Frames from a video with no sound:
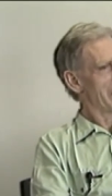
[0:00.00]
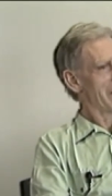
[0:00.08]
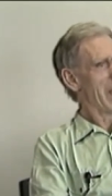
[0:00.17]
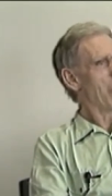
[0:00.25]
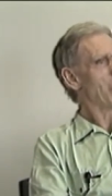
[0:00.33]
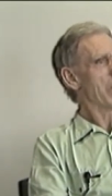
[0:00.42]
And
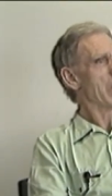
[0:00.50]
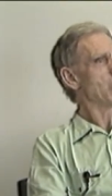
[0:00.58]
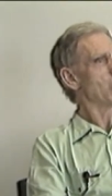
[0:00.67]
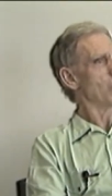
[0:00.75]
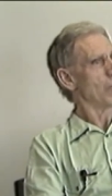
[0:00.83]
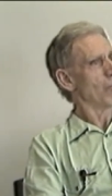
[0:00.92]
how can
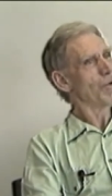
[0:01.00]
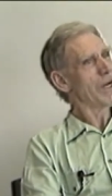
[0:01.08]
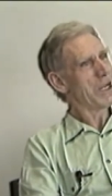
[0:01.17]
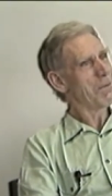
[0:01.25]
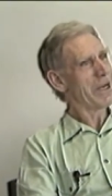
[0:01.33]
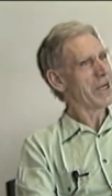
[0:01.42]
you
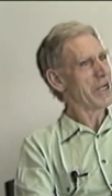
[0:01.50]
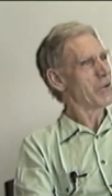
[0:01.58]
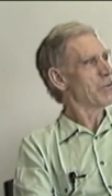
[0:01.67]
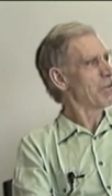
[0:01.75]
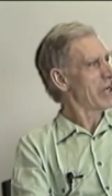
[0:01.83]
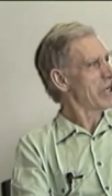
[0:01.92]
really be an
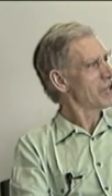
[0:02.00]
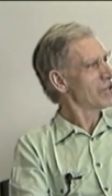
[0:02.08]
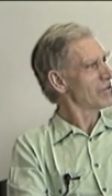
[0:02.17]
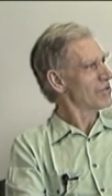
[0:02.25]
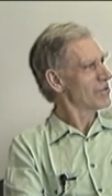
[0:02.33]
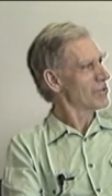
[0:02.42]

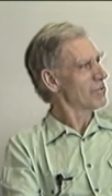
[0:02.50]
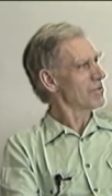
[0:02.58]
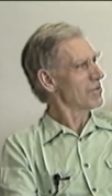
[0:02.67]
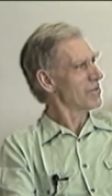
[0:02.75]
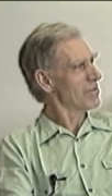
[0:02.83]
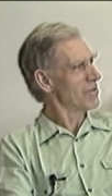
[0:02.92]
inspiration to
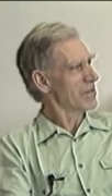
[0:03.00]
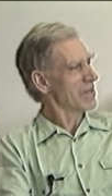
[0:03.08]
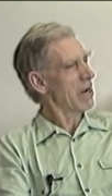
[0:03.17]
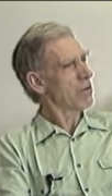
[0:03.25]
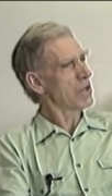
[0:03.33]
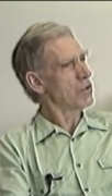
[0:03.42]
students? And
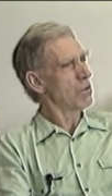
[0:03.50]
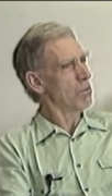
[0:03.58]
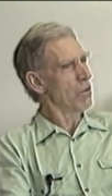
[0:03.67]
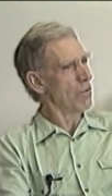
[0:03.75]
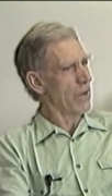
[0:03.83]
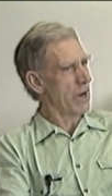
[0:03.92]
how can you
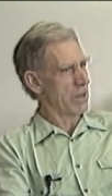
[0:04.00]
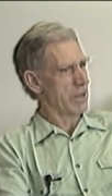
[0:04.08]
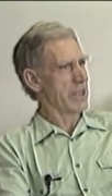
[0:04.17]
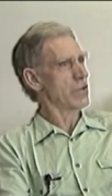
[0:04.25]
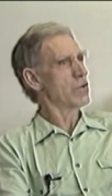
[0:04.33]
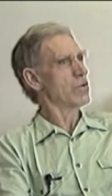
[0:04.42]
move on
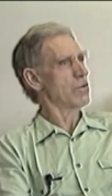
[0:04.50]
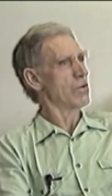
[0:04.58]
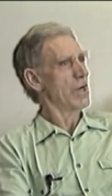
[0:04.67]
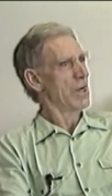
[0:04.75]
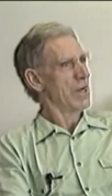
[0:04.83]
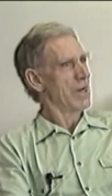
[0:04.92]
into
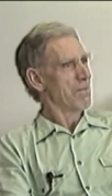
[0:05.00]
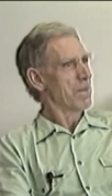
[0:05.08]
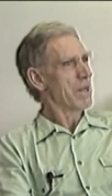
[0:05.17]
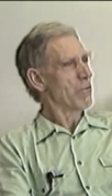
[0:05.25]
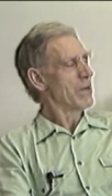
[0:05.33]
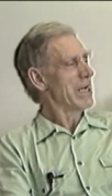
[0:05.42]

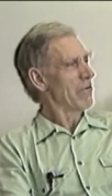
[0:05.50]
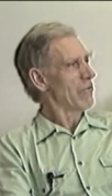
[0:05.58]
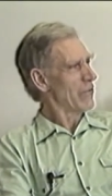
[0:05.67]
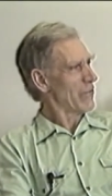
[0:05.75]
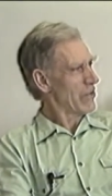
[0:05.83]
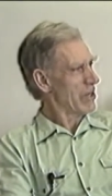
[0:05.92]
a real
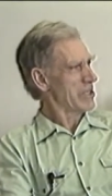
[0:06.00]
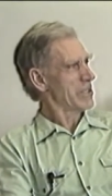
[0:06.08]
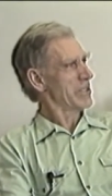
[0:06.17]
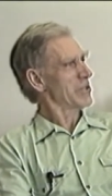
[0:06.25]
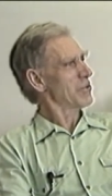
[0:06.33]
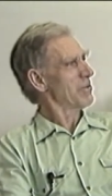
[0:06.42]
research
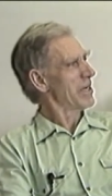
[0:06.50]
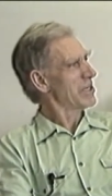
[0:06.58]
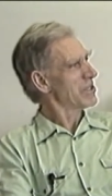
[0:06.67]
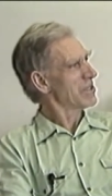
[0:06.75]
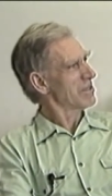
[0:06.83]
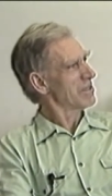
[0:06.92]

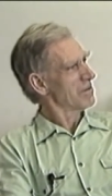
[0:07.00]
situation?